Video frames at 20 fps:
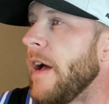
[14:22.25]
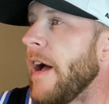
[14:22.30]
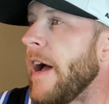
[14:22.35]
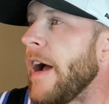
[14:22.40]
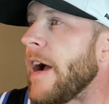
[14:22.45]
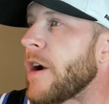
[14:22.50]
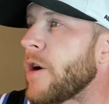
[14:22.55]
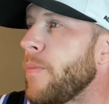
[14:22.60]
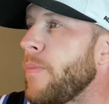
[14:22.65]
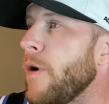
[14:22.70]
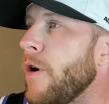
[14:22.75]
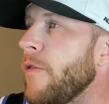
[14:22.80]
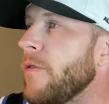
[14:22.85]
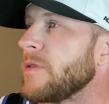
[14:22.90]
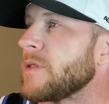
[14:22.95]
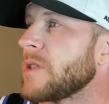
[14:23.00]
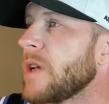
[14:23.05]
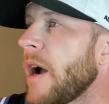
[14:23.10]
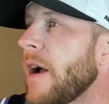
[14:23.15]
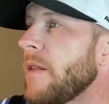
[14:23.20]
Acropova
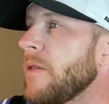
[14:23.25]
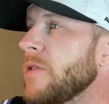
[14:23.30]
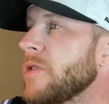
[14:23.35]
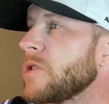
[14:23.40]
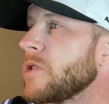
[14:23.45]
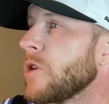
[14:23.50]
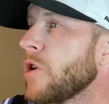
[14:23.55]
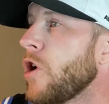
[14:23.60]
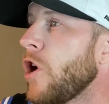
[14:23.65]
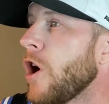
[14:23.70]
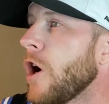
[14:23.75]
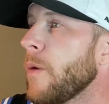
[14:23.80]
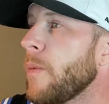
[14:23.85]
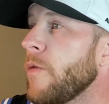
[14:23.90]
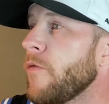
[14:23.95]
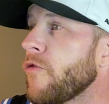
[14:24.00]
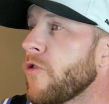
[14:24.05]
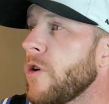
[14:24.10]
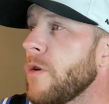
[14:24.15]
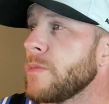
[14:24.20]
silencer,
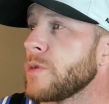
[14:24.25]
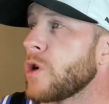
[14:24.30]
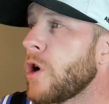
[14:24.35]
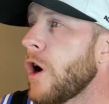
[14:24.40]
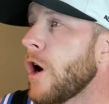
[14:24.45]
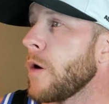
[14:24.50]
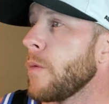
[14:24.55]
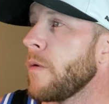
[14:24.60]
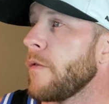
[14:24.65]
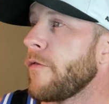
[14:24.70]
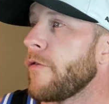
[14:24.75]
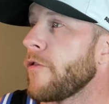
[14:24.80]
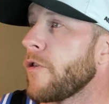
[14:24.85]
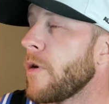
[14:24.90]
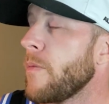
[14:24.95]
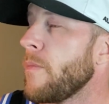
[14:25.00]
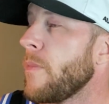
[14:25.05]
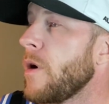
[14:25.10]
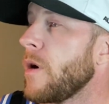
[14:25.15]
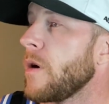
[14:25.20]
carbon rims, carbon
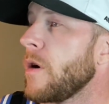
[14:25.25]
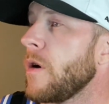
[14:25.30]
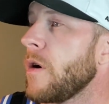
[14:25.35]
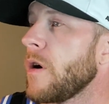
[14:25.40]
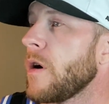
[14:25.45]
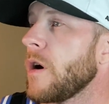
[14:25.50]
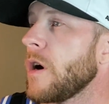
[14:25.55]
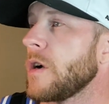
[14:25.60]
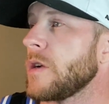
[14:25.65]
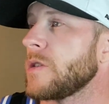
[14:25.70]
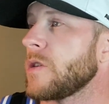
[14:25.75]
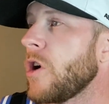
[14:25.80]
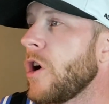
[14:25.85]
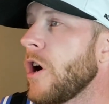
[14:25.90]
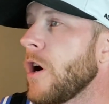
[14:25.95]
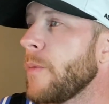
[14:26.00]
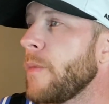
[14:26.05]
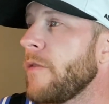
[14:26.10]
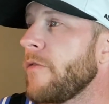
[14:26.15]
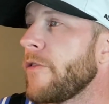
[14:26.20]
front mud guards,
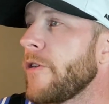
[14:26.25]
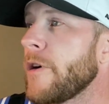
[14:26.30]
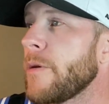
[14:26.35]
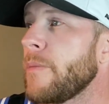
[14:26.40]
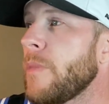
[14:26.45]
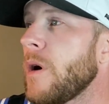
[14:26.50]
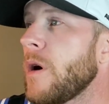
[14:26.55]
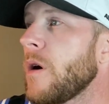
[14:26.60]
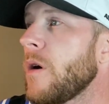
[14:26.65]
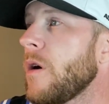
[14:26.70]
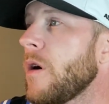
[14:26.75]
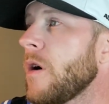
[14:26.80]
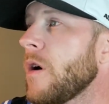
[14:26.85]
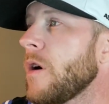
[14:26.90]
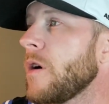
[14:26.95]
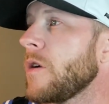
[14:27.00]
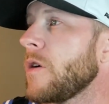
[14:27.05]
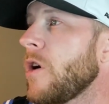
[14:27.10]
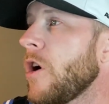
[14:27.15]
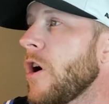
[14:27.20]
carbon rear mud
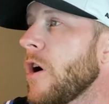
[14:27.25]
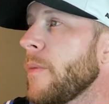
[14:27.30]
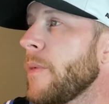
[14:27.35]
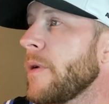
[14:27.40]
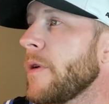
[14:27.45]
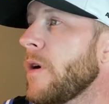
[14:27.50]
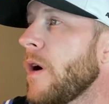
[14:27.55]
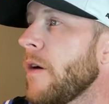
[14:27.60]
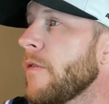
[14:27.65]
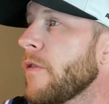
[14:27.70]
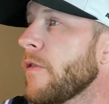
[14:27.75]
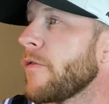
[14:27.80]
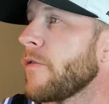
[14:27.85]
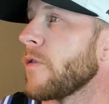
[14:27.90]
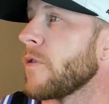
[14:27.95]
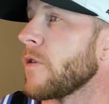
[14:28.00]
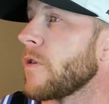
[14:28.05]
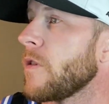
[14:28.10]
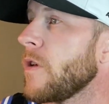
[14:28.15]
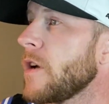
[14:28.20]
guard, carbon cover
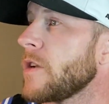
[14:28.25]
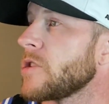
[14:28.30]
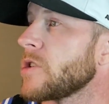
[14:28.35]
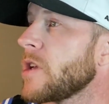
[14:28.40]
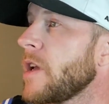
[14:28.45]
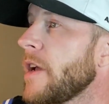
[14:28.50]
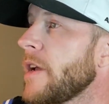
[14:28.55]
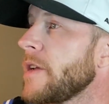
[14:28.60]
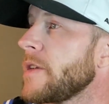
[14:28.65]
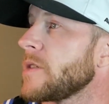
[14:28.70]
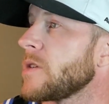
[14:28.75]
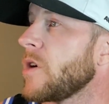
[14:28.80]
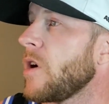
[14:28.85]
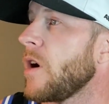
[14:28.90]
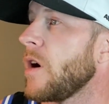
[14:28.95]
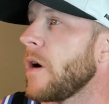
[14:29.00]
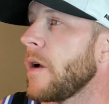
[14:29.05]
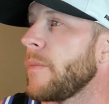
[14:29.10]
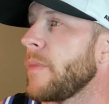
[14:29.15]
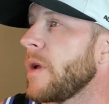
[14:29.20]
for the clutch case.
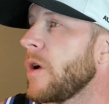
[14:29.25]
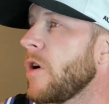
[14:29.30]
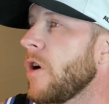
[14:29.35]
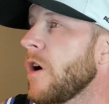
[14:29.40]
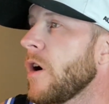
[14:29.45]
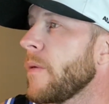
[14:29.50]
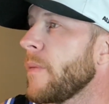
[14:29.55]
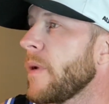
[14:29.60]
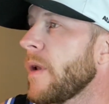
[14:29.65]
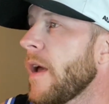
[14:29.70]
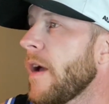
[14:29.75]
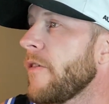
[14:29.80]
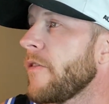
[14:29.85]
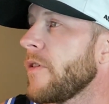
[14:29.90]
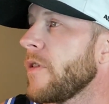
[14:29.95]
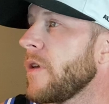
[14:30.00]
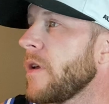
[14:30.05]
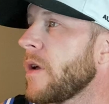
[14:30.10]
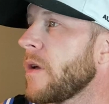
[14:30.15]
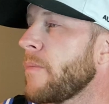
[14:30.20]
Carbon
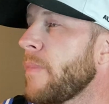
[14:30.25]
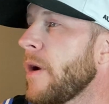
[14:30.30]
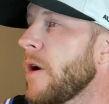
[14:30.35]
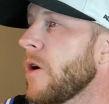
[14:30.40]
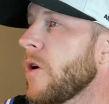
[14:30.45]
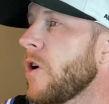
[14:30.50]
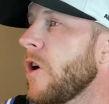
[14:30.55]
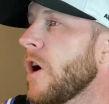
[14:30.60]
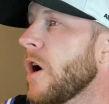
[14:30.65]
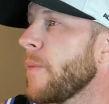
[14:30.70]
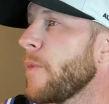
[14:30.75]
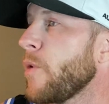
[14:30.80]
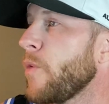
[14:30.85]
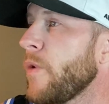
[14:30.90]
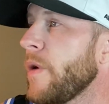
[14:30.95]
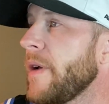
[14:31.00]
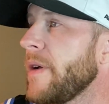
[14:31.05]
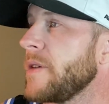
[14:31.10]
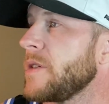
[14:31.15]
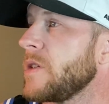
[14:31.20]
everything, pair of carbon
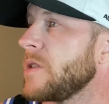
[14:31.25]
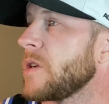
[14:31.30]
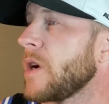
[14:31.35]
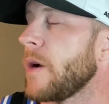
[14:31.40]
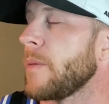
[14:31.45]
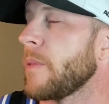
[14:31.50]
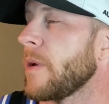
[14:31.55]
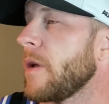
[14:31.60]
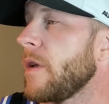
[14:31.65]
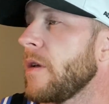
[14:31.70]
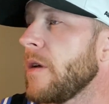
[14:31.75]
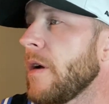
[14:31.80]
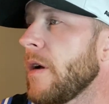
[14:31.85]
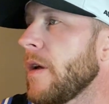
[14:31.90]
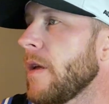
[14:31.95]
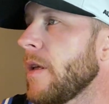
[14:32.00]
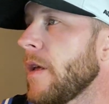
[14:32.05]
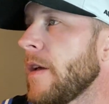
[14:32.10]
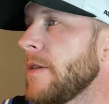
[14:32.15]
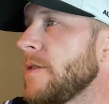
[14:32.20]
wings. Do
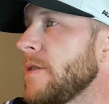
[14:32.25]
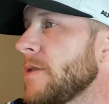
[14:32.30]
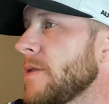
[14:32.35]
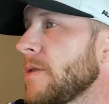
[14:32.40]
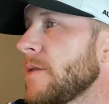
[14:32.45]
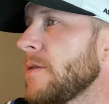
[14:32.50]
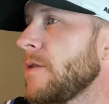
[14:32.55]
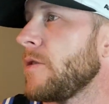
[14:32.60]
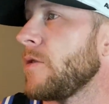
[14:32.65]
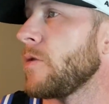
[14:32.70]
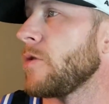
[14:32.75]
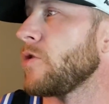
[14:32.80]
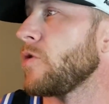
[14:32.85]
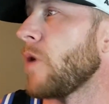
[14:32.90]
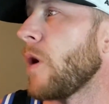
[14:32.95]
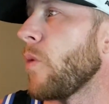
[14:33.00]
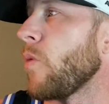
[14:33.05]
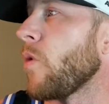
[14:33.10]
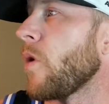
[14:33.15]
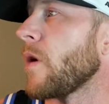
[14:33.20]

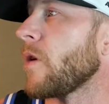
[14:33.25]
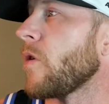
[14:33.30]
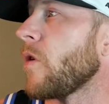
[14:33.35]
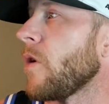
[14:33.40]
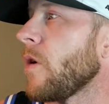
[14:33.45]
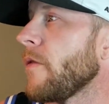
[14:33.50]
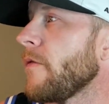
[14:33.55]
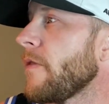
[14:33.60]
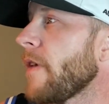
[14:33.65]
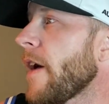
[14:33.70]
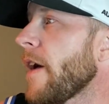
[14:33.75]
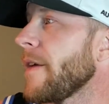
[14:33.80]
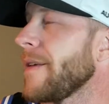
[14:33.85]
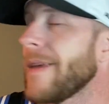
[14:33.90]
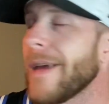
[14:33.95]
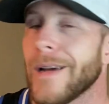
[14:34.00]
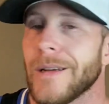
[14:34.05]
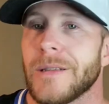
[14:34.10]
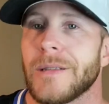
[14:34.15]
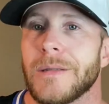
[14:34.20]
I want all of that?
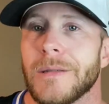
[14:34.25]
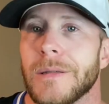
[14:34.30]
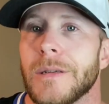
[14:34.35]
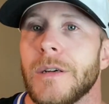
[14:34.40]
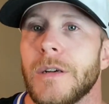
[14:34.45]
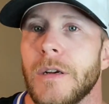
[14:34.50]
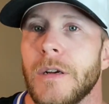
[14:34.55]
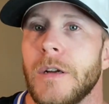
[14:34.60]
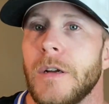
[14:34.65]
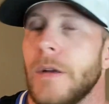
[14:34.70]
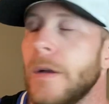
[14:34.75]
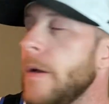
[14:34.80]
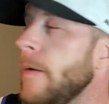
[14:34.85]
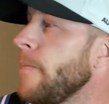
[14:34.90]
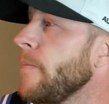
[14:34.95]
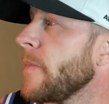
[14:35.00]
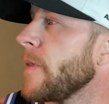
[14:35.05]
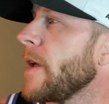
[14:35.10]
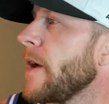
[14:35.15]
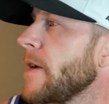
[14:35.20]
Yes.
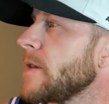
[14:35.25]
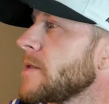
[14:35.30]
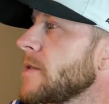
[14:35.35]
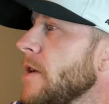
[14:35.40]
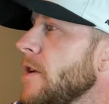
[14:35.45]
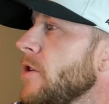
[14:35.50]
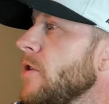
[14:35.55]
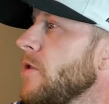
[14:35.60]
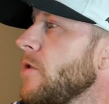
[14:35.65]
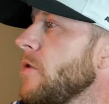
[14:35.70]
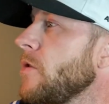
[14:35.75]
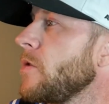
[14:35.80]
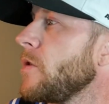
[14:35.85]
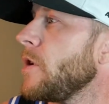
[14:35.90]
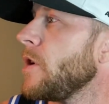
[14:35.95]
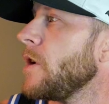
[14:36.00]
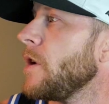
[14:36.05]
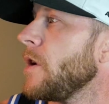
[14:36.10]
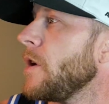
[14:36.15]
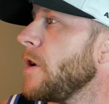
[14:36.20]
Yes, I do.
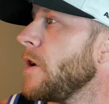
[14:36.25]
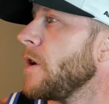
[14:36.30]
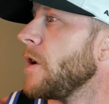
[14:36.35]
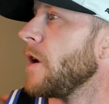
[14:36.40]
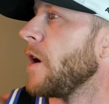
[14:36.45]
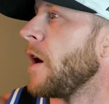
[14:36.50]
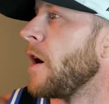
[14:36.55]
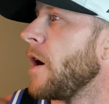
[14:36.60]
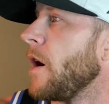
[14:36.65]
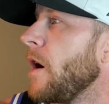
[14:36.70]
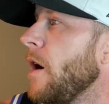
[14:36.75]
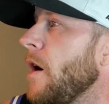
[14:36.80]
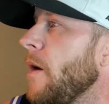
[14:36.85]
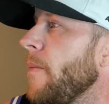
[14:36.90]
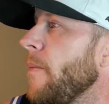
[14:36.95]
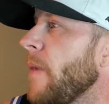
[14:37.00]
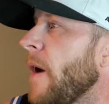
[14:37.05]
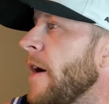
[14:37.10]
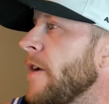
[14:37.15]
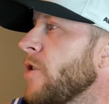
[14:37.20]

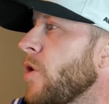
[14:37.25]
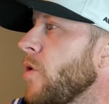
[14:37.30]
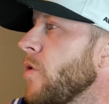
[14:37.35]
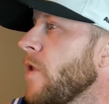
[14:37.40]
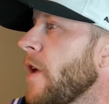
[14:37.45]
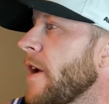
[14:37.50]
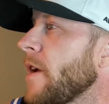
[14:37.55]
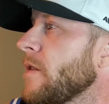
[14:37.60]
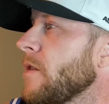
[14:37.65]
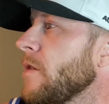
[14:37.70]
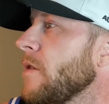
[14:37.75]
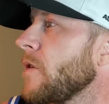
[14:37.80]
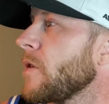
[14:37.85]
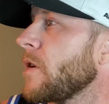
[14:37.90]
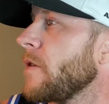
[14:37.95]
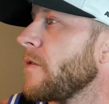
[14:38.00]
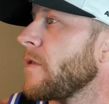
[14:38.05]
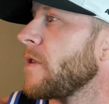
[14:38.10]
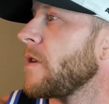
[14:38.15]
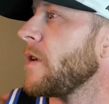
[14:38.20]
I don't like the look
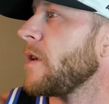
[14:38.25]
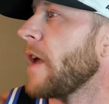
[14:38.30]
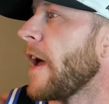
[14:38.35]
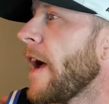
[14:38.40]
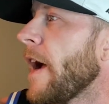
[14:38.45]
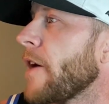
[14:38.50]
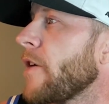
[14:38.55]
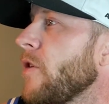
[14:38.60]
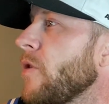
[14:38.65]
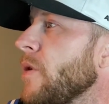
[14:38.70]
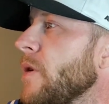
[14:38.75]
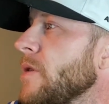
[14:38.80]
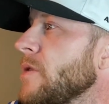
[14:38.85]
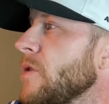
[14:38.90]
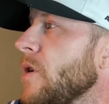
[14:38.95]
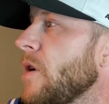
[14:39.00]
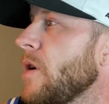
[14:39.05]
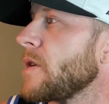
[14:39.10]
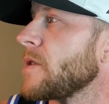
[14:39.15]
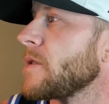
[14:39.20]
of the acro
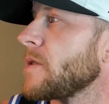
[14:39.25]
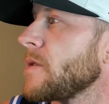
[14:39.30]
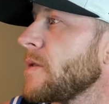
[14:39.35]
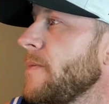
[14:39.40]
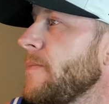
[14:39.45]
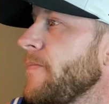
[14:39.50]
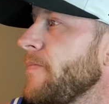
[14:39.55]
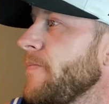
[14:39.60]
exhaust.